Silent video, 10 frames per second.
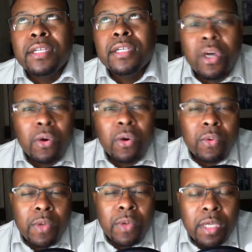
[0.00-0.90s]

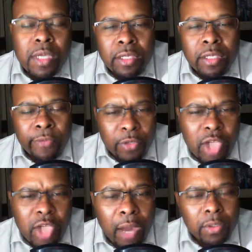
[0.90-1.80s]
So if you
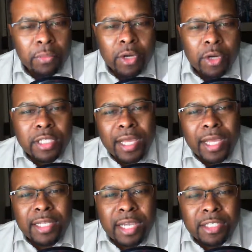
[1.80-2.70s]
shower in the mornings, a
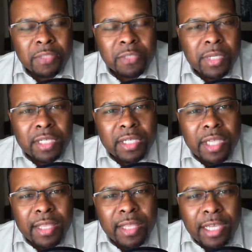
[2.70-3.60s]
lot of times because
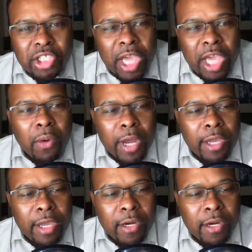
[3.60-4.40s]
that shower air